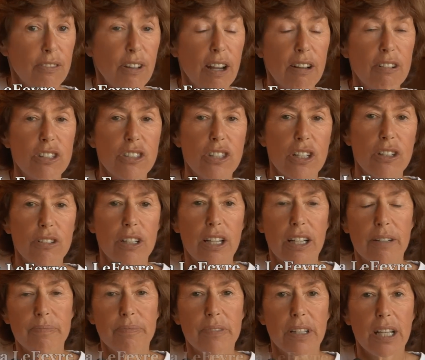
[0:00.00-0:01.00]
of
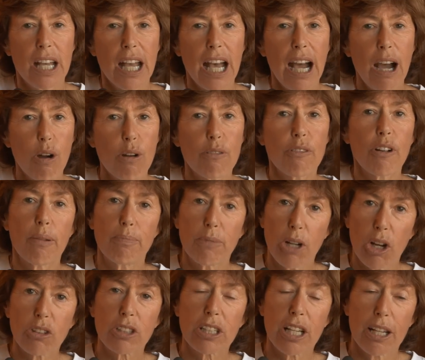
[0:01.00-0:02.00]
Arizona. However, I'm
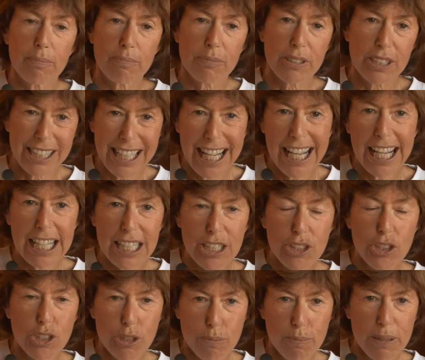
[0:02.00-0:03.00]
not come today
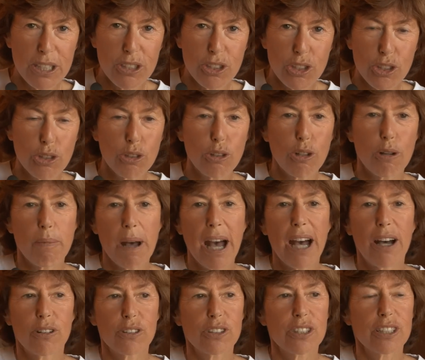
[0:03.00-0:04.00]
to speak to you
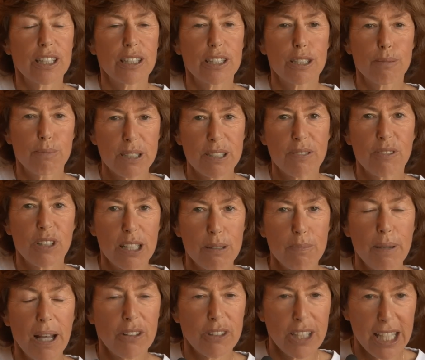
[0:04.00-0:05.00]
about specifically
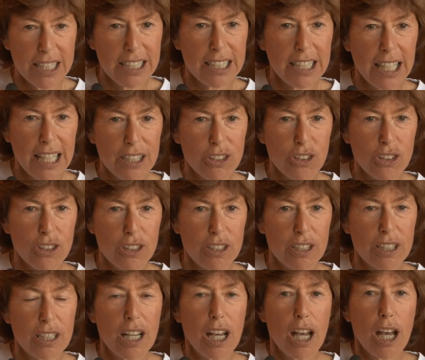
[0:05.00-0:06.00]
about that
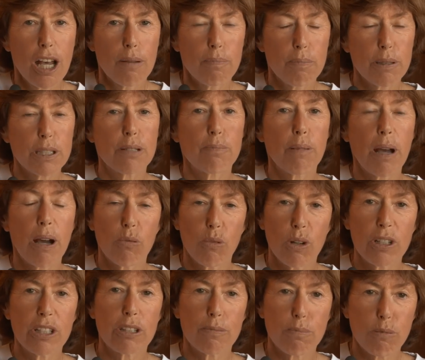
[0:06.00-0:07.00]
election, but about
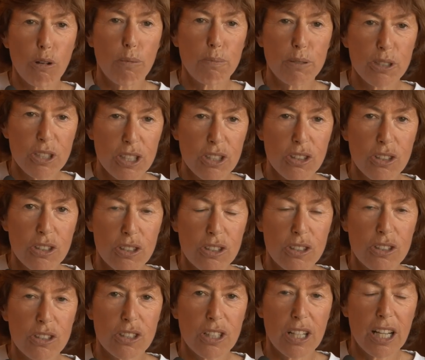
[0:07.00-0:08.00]
one of the
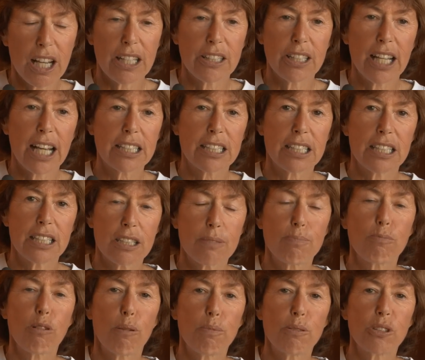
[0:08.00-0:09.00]
propositions, and that is
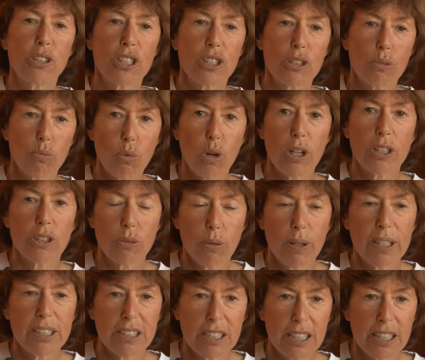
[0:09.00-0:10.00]
Proposition one
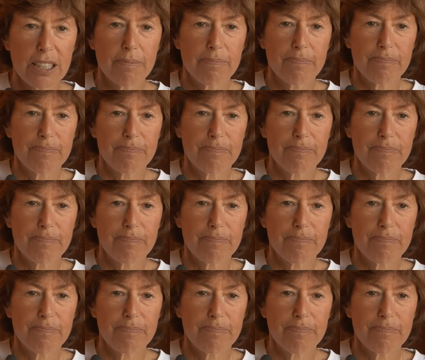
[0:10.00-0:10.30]
twenty.